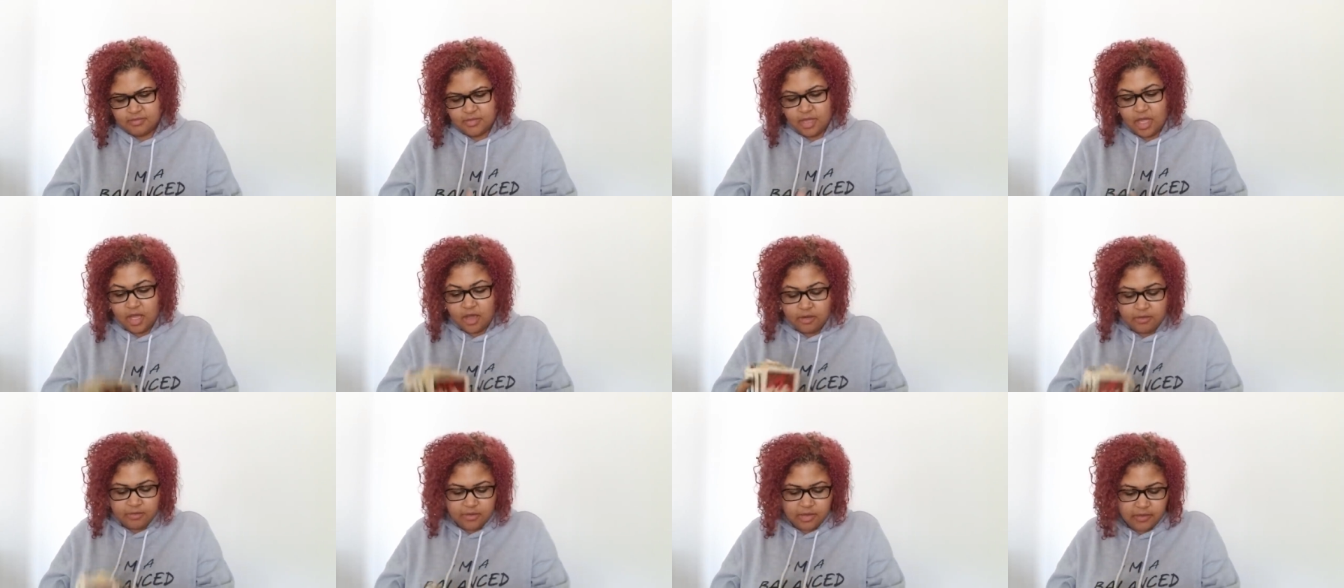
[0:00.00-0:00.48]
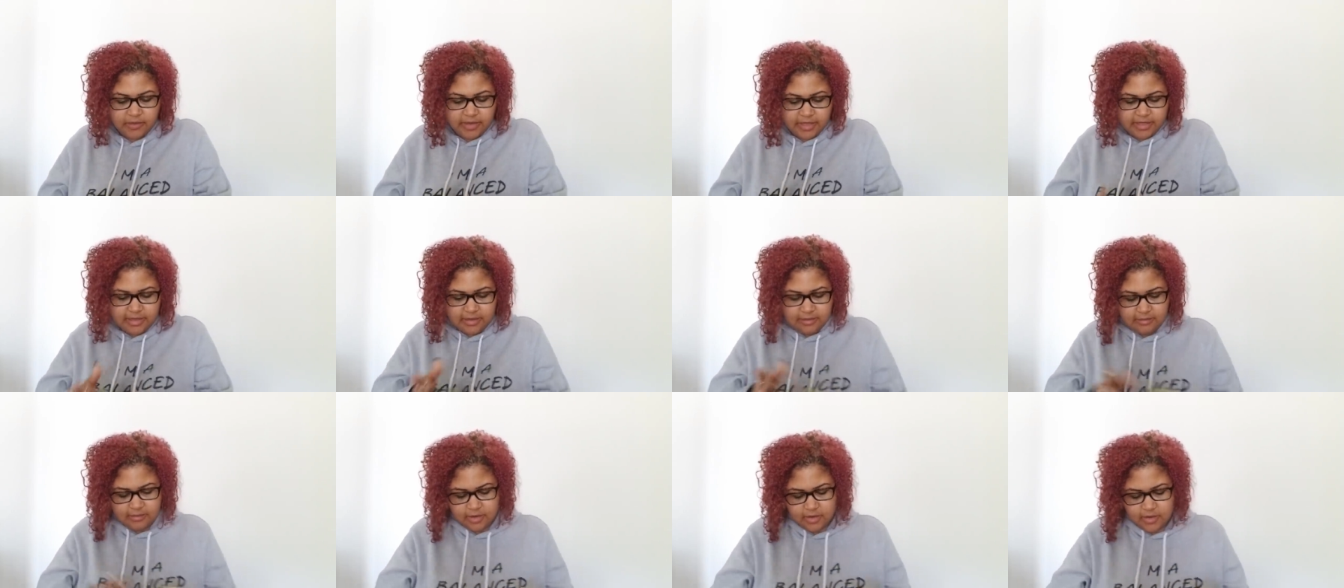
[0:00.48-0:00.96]
Oh, no, I
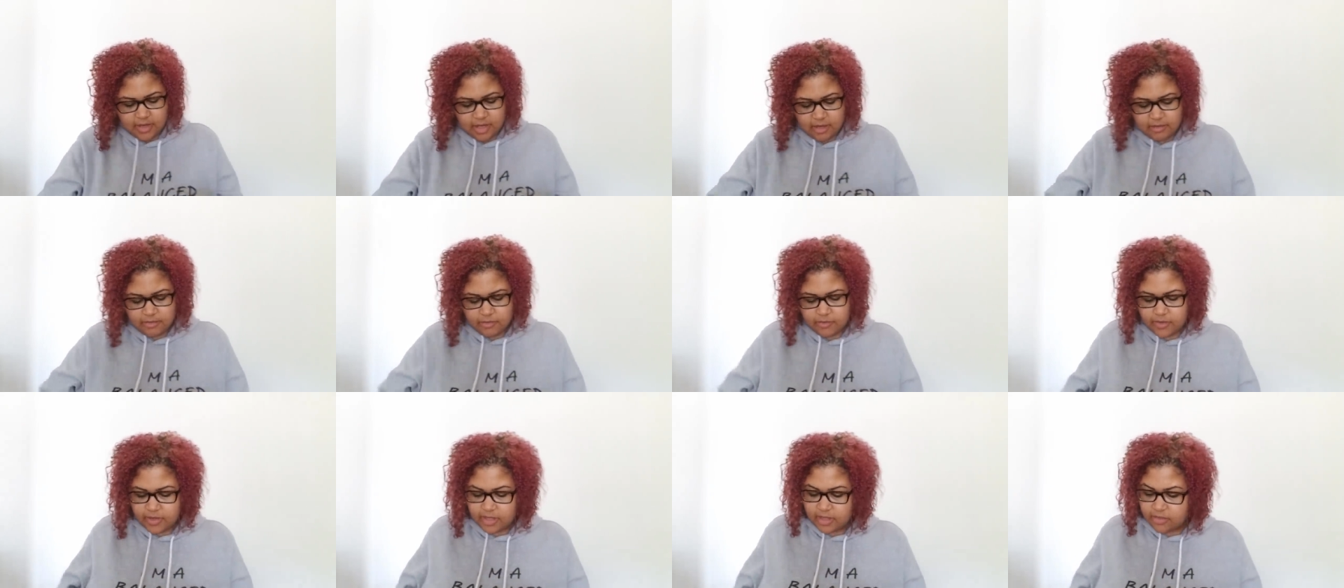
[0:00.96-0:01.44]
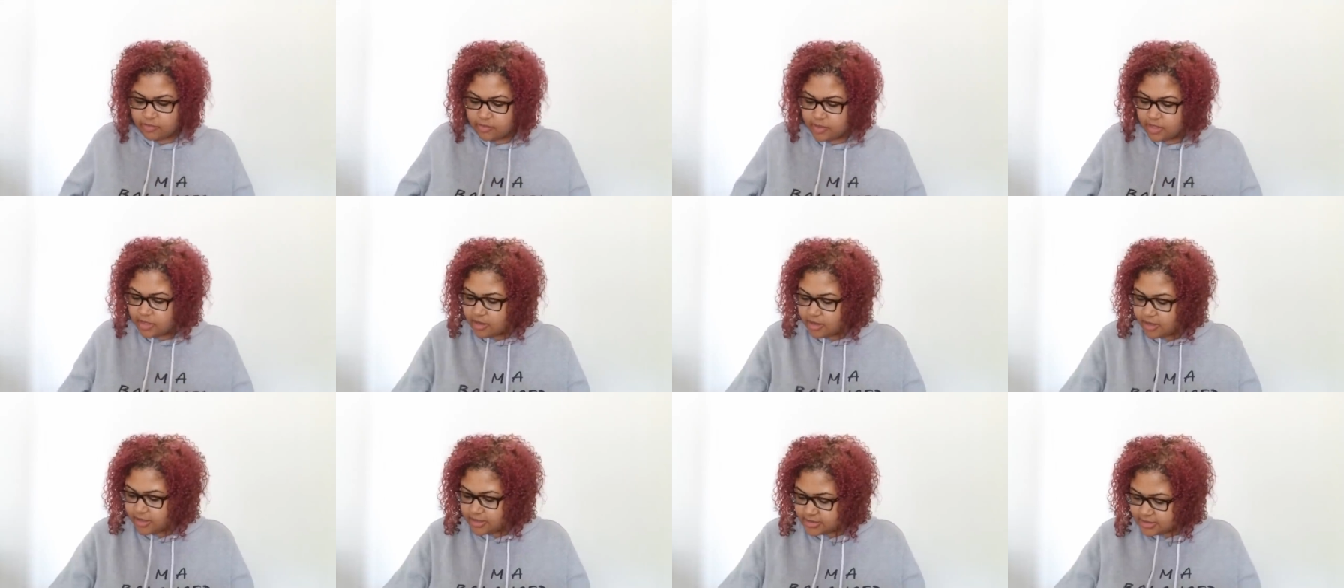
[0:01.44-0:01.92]
didn't. Okay, we got three
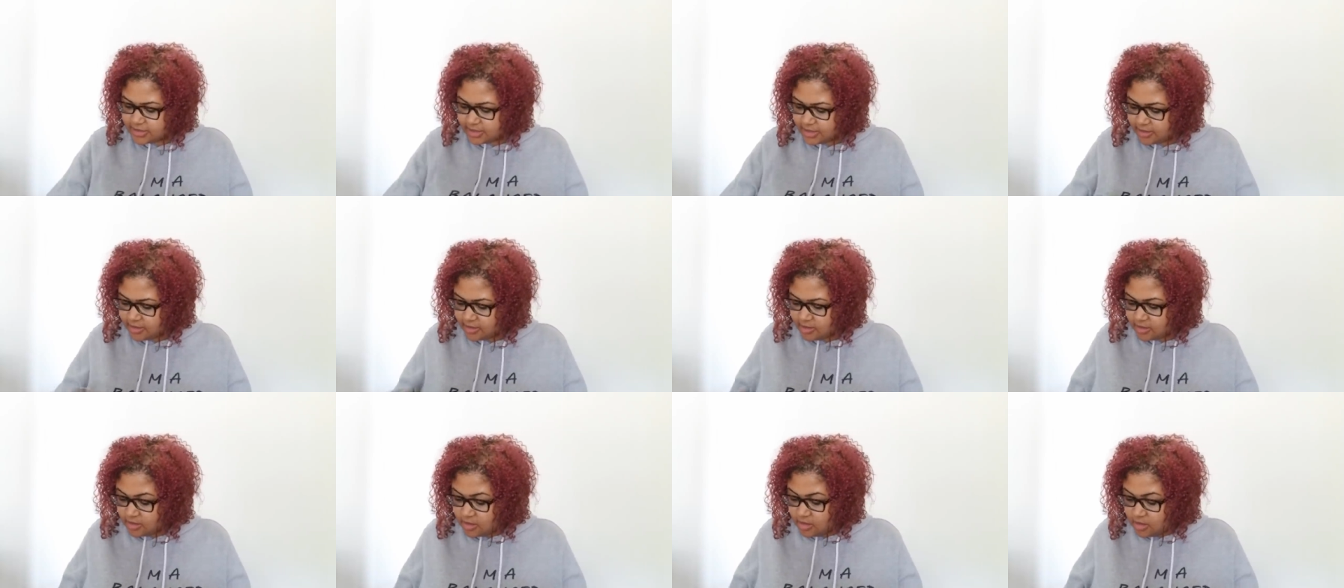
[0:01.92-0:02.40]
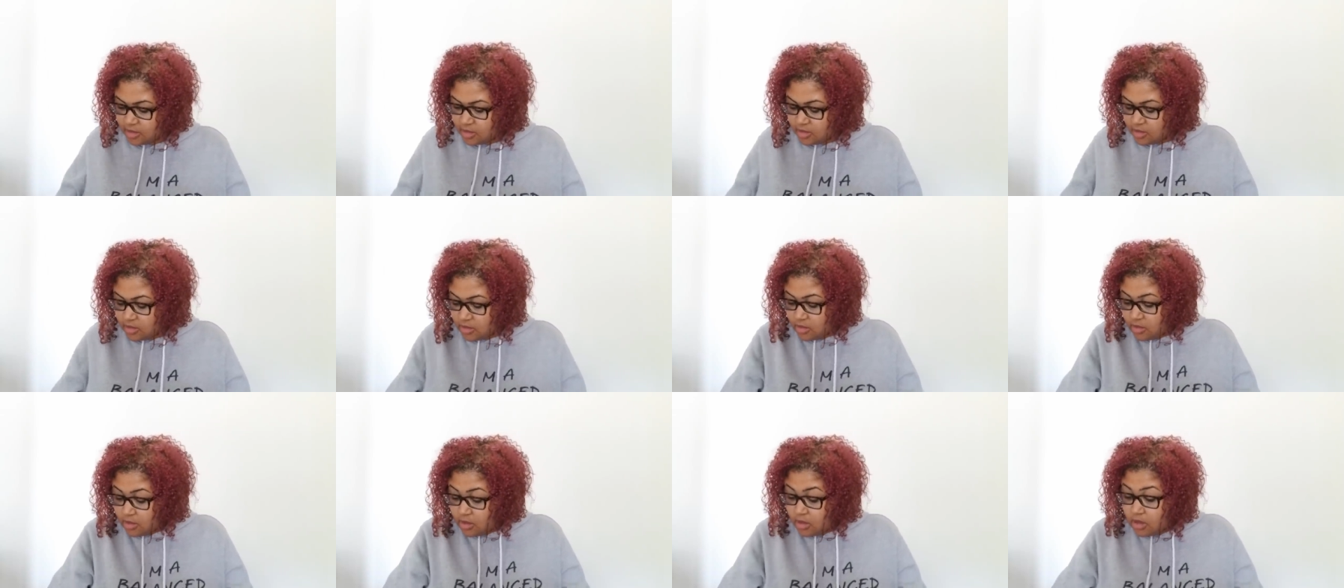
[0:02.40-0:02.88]
cards here.
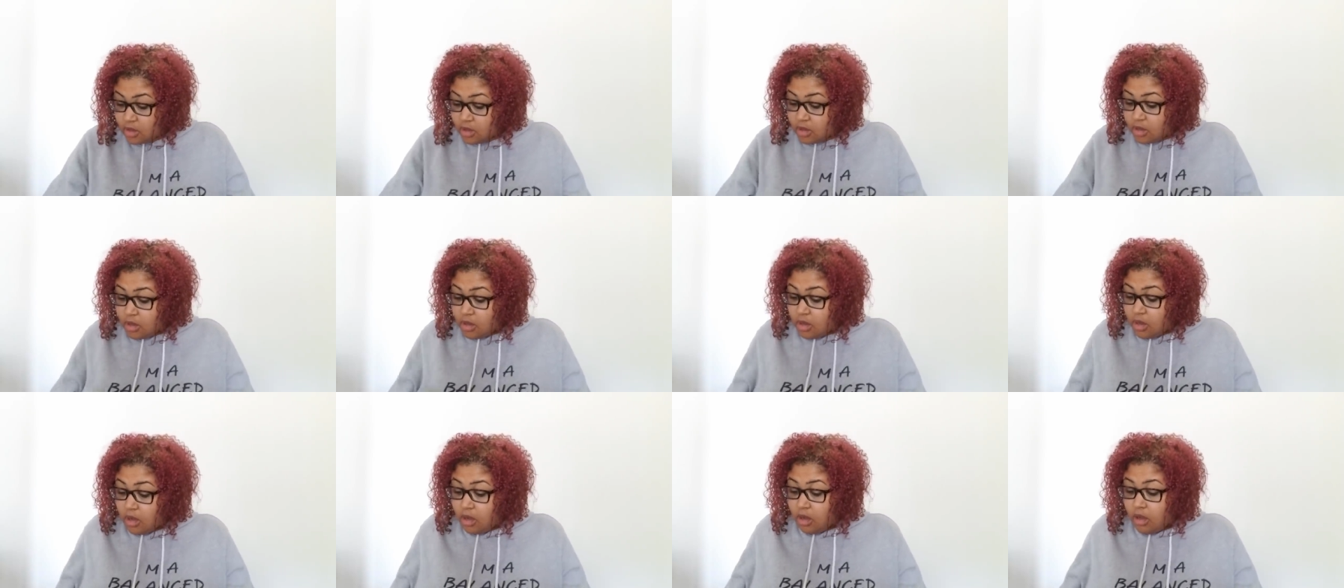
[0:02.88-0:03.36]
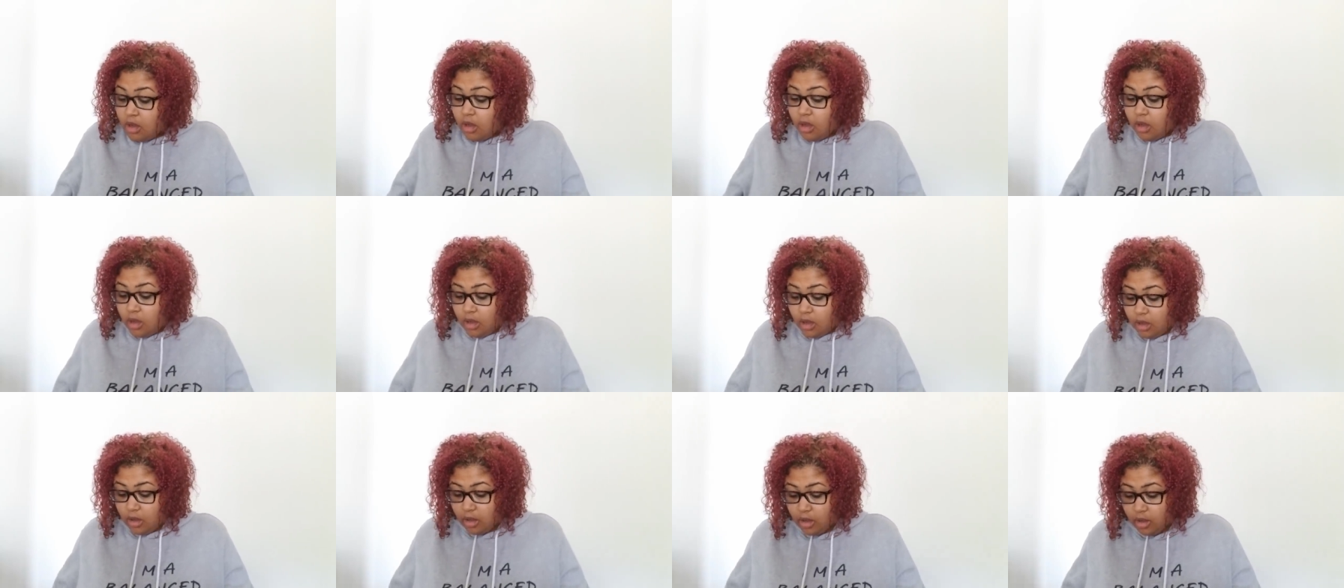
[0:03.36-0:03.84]

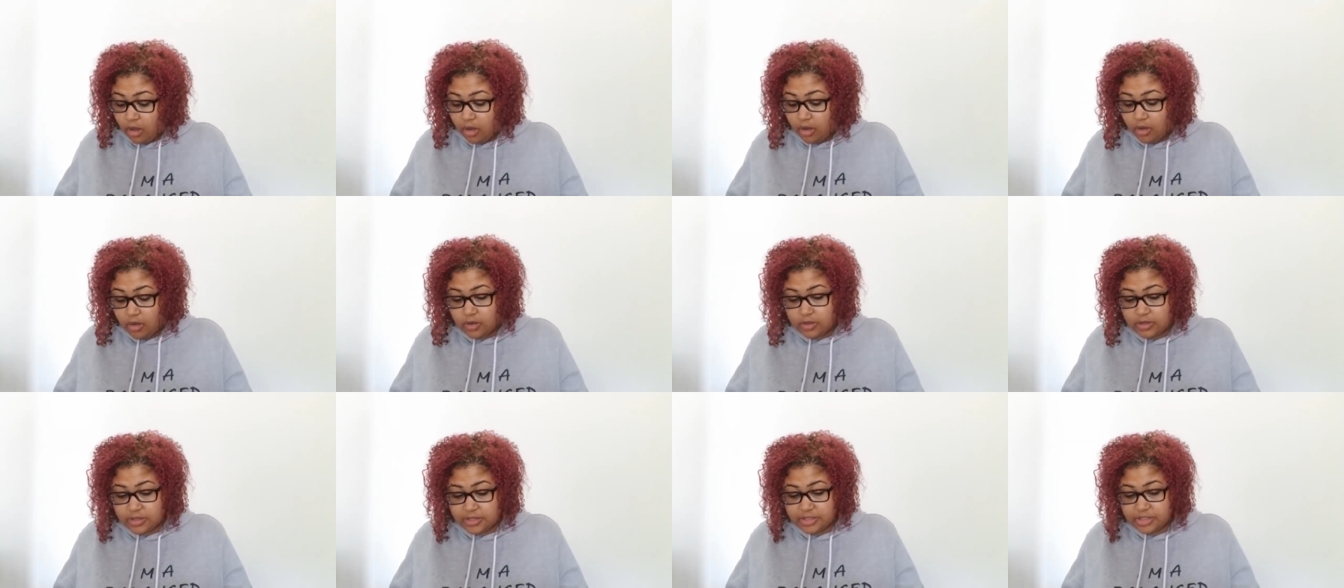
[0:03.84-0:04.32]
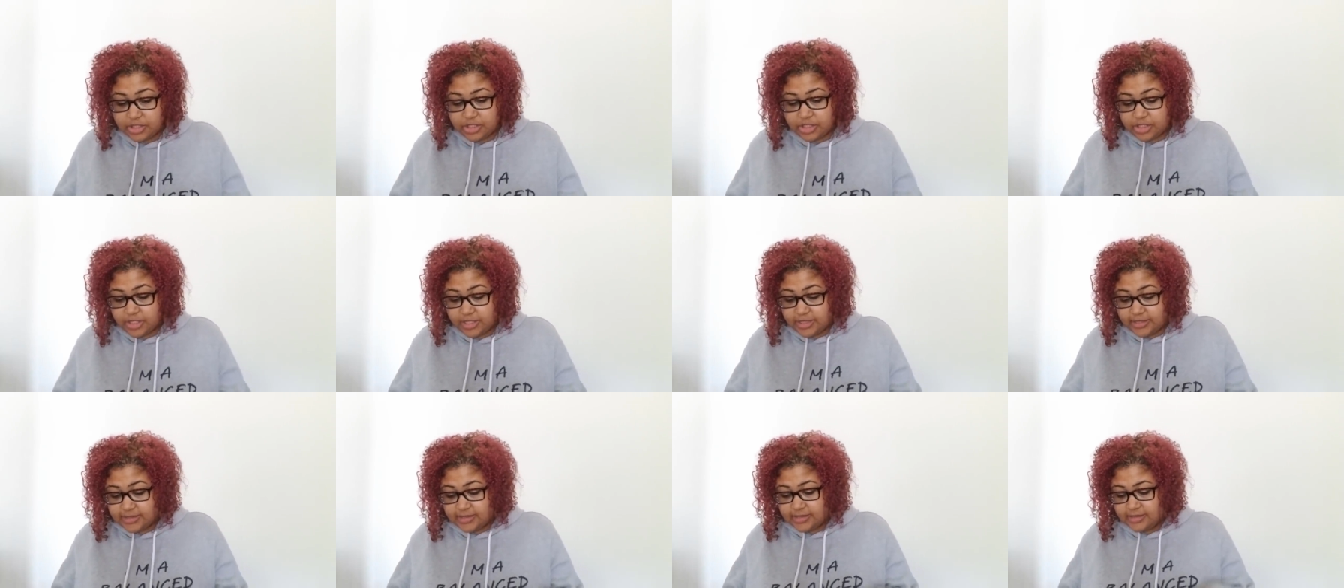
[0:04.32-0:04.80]
Holy
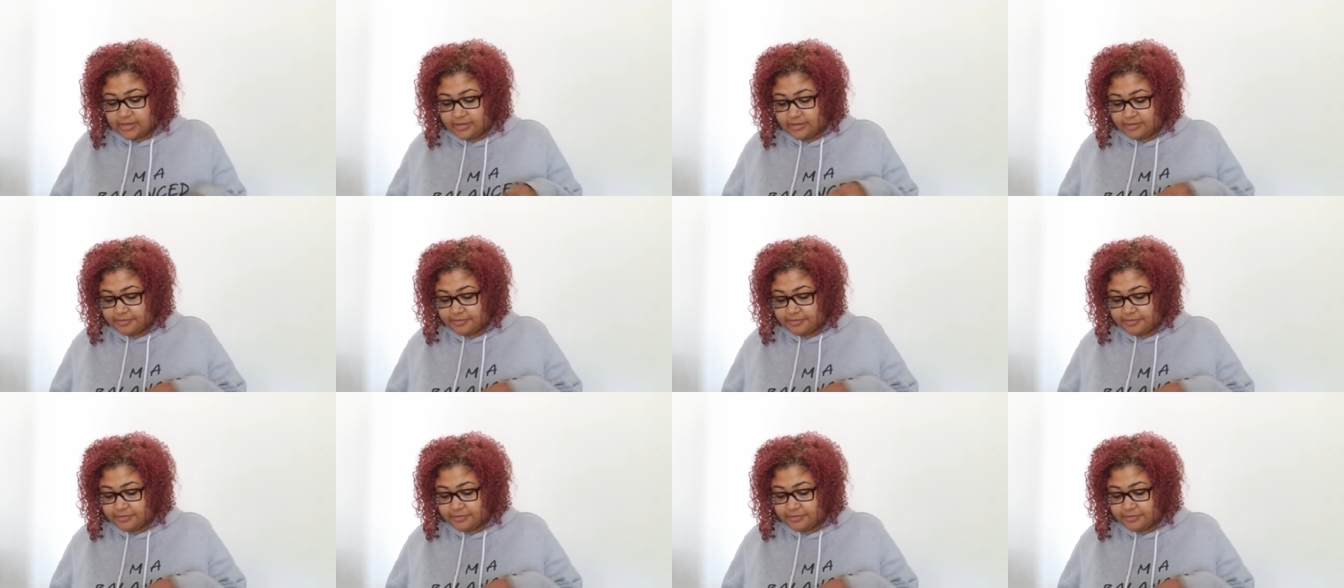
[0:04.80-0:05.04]
shit.